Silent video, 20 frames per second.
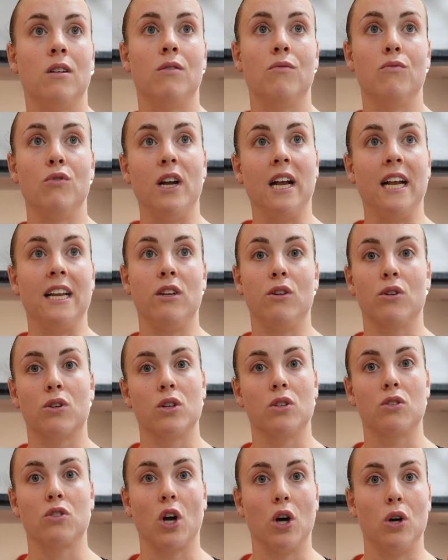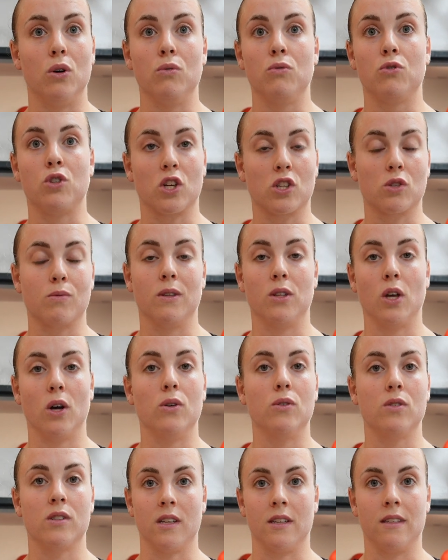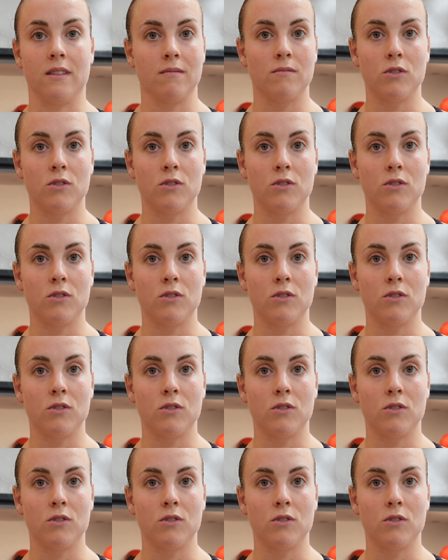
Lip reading: really you could go just with those and